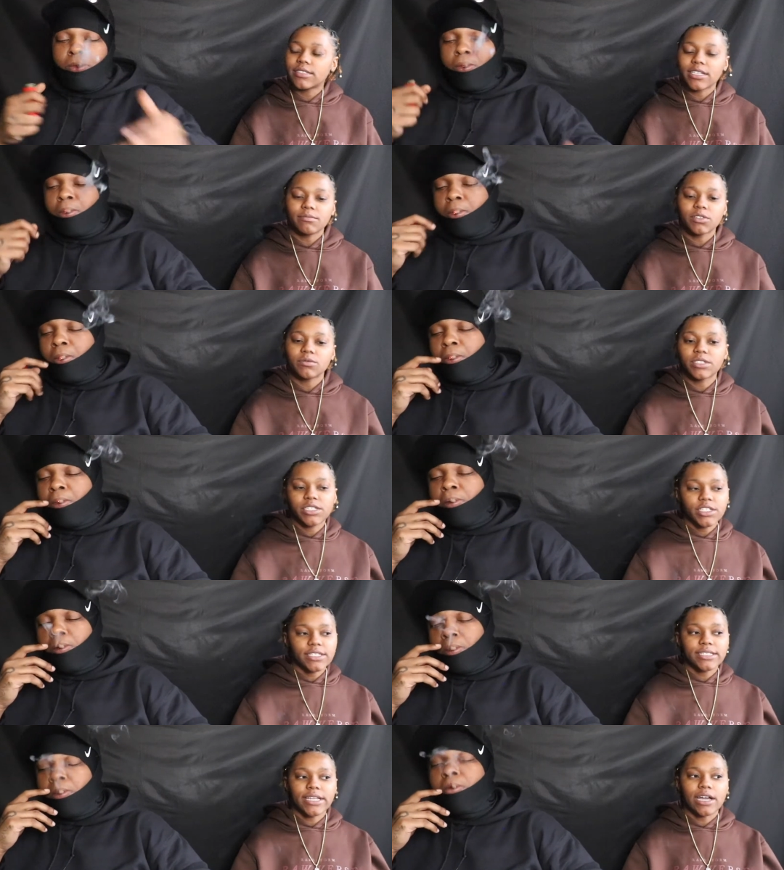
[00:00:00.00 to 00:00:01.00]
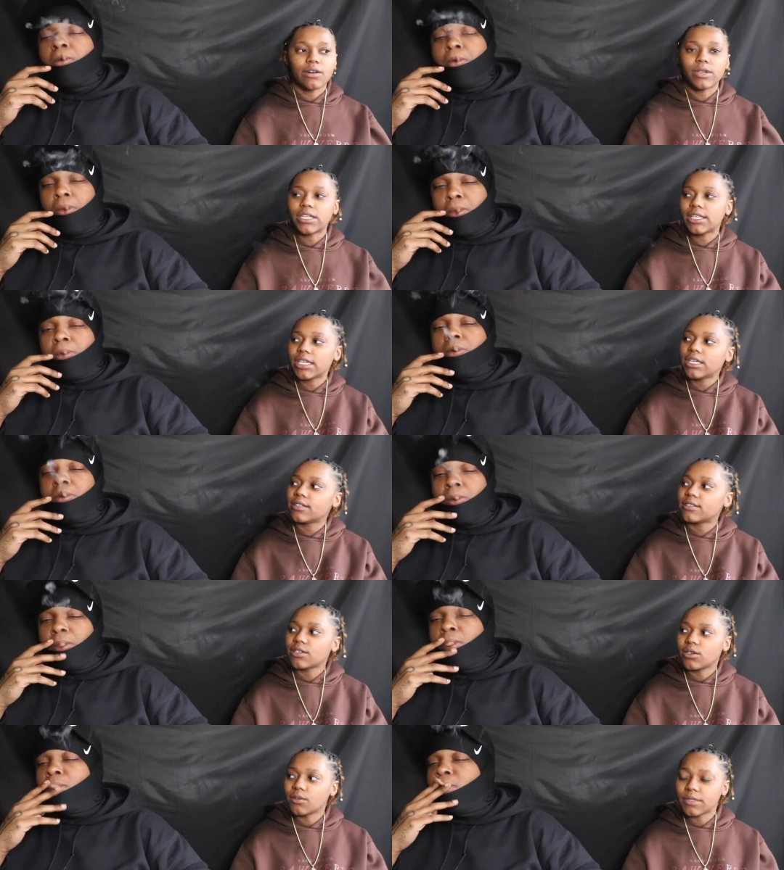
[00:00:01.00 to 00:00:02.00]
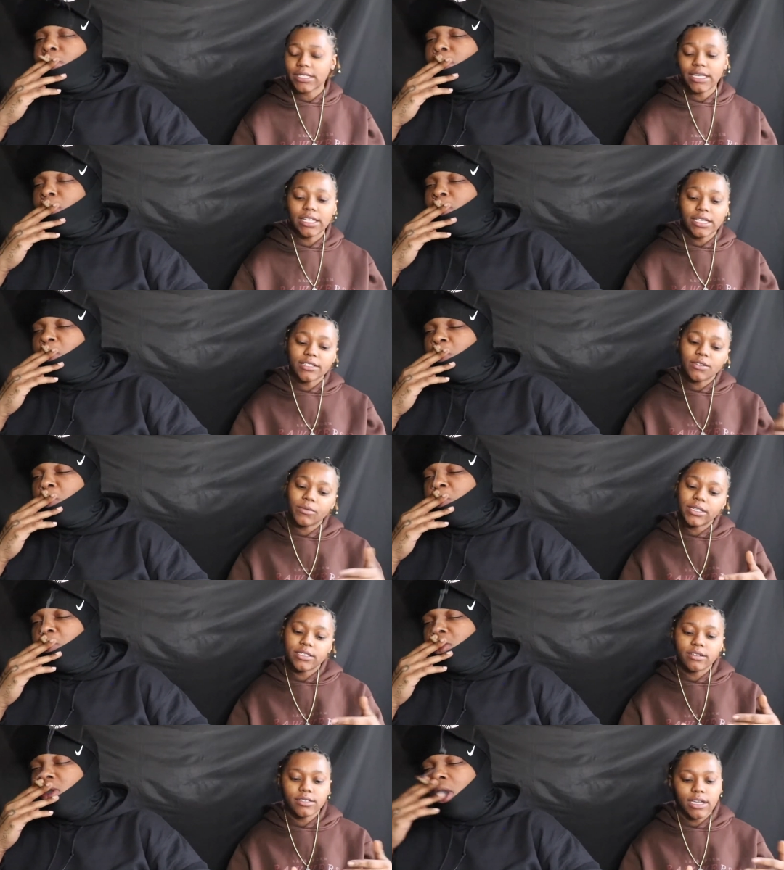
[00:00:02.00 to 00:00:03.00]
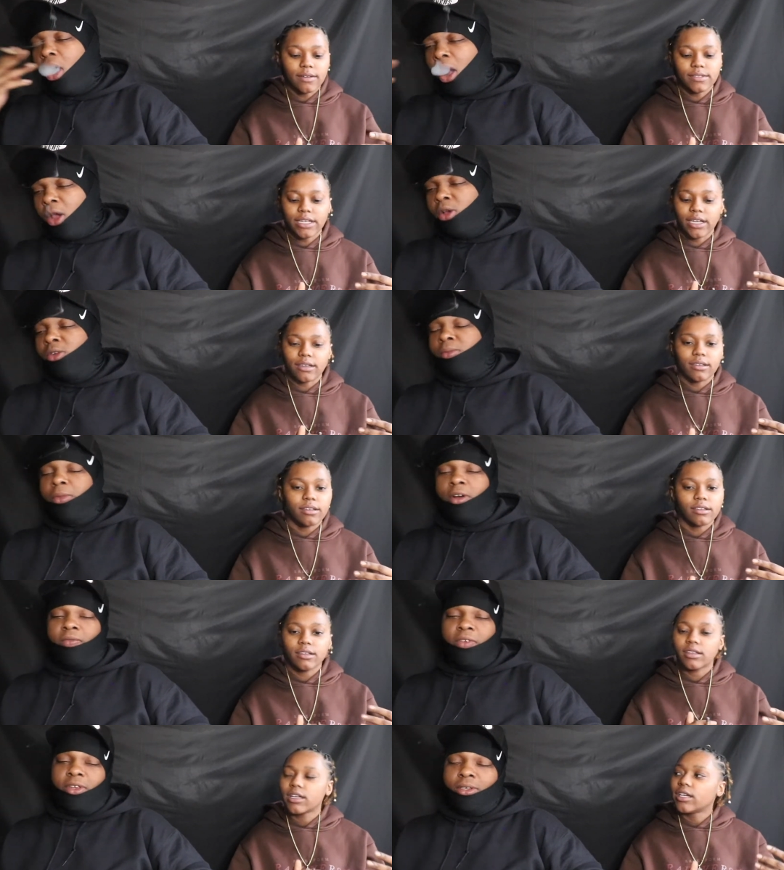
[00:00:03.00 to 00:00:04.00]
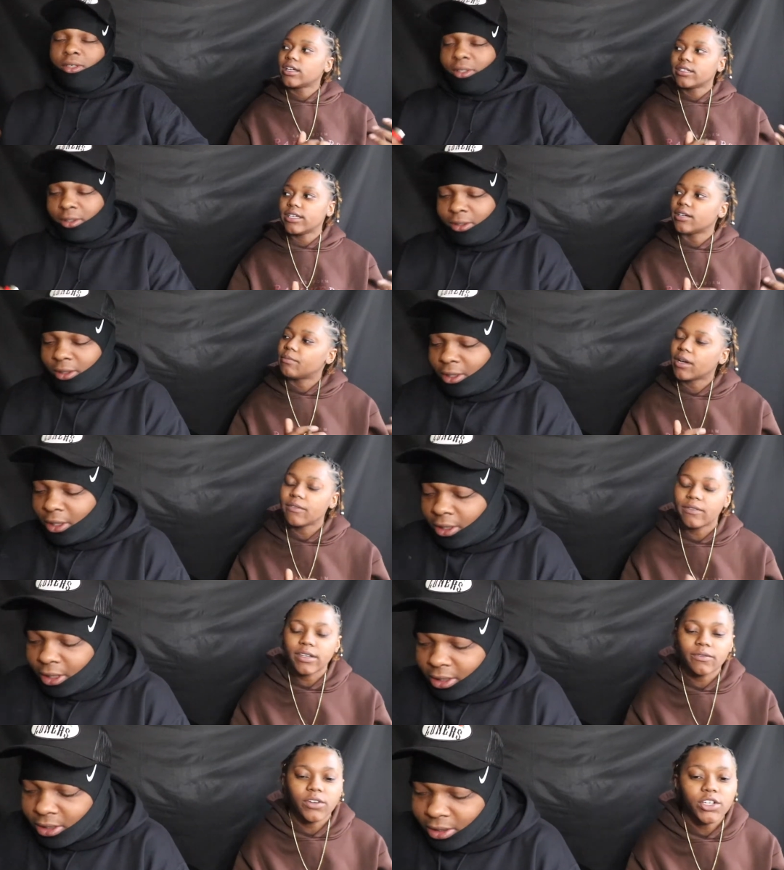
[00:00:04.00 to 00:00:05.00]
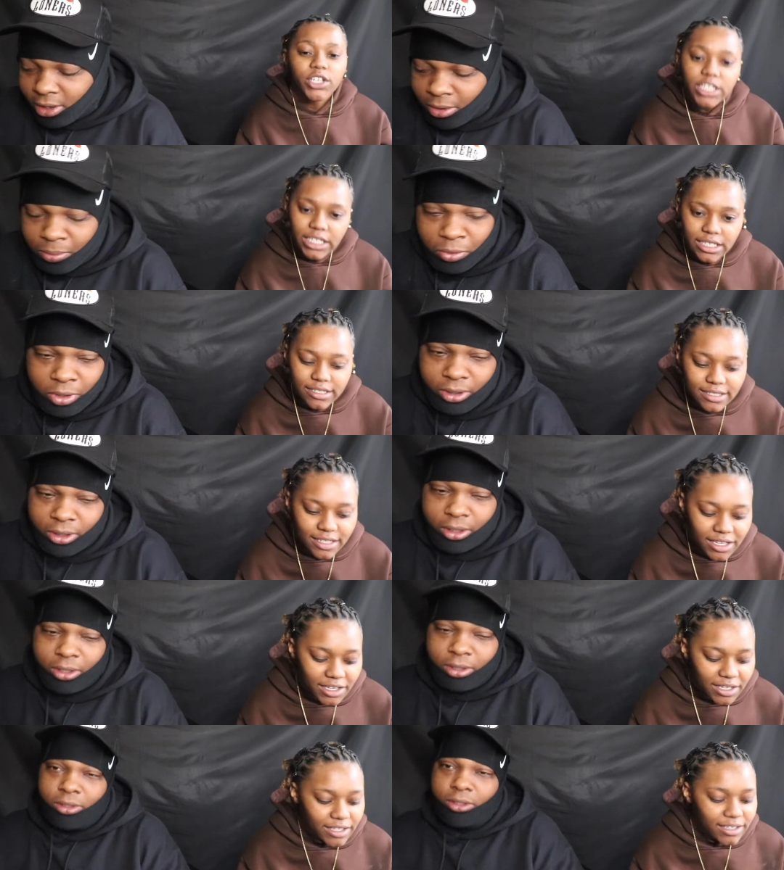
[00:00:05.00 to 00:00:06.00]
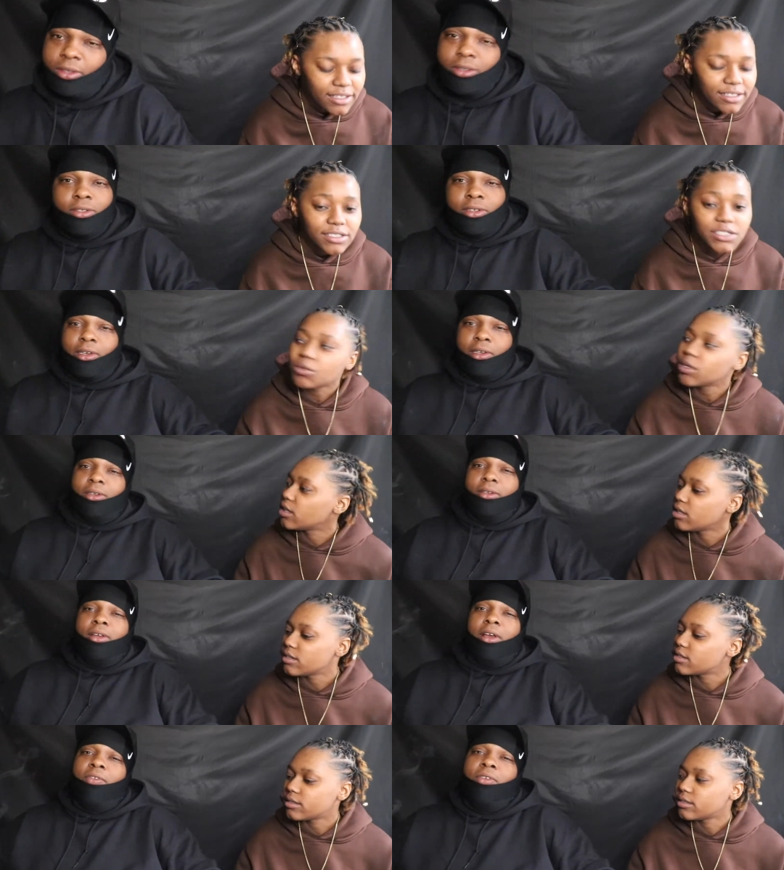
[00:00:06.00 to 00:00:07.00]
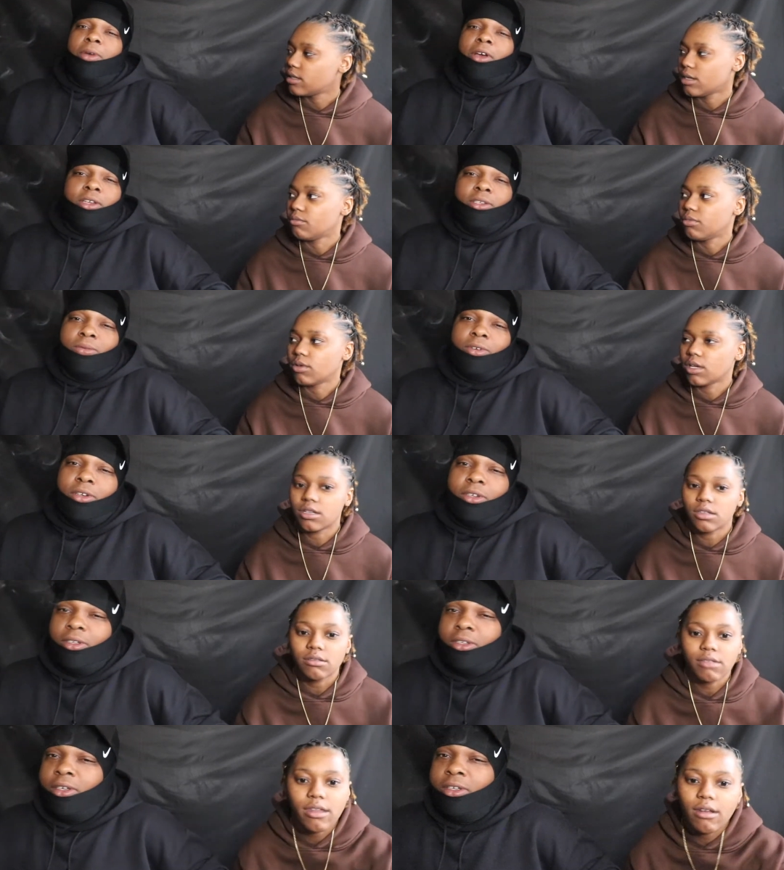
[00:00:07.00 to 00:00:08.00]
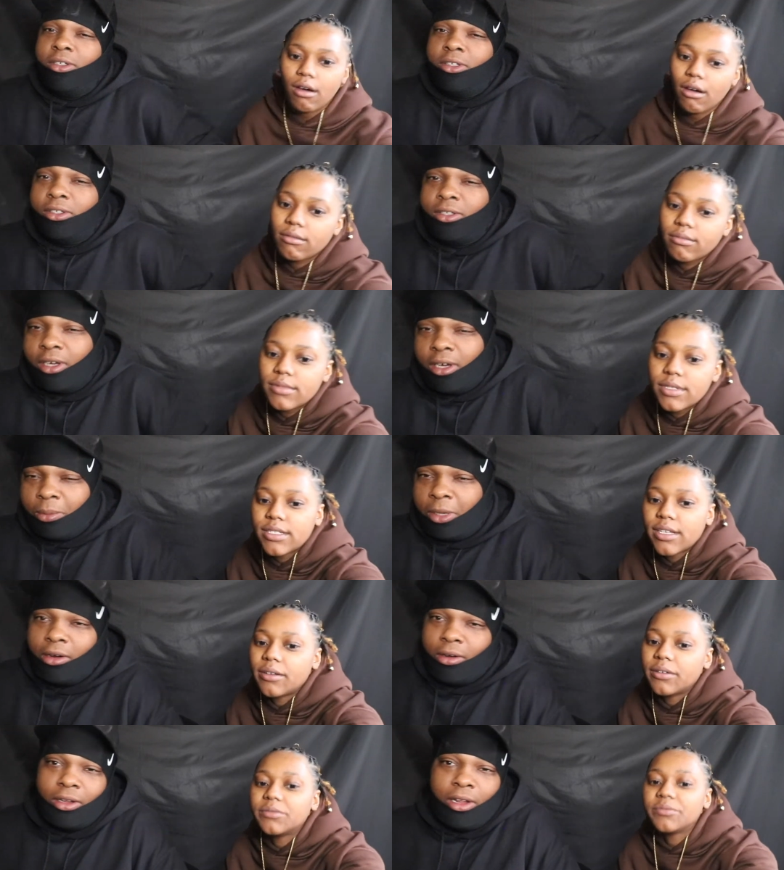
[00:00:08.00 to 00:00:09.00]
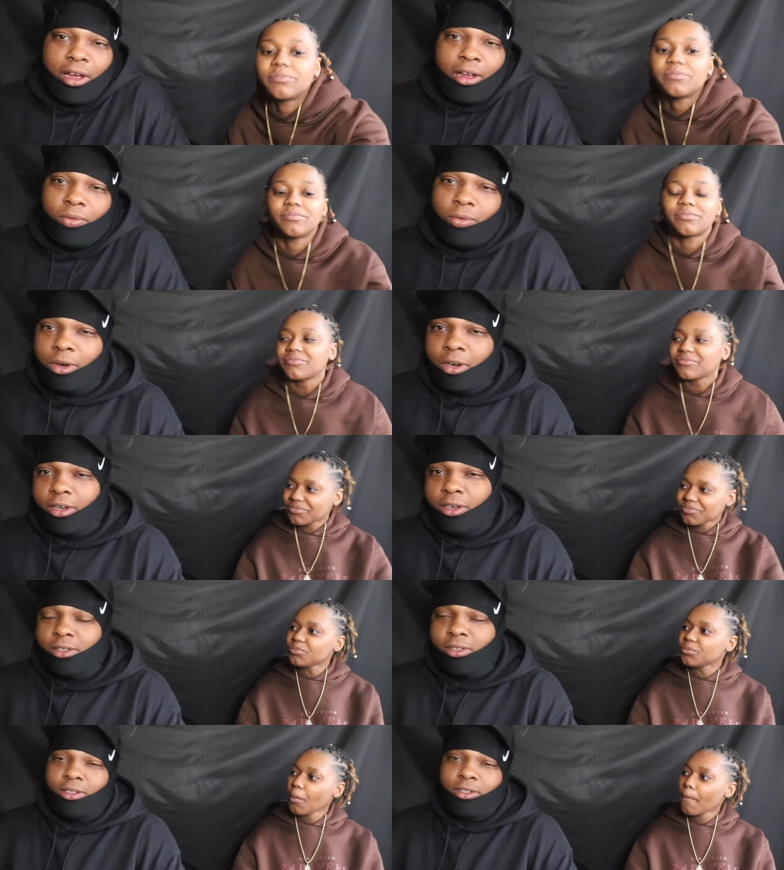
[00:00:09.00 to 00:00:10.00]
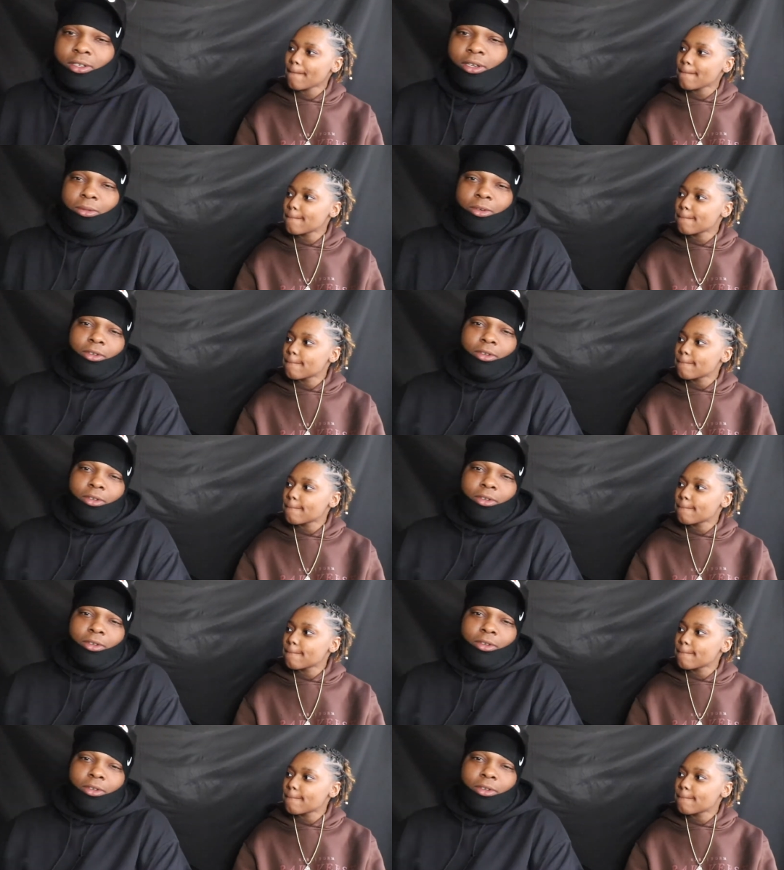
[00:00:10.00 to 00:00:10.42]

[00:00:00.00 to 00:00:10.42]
Speaker 1: summer was just now ending, so it was getting into winter. So I was like, perfect. Yeah, perfect hoodies, for hoodies. No point to
Speaker 2: get shirts. Yeah. Swear, there's everybody's no wearing a hoodie at all. I'm so. not gonna lie. I even wear hoodies in the summer,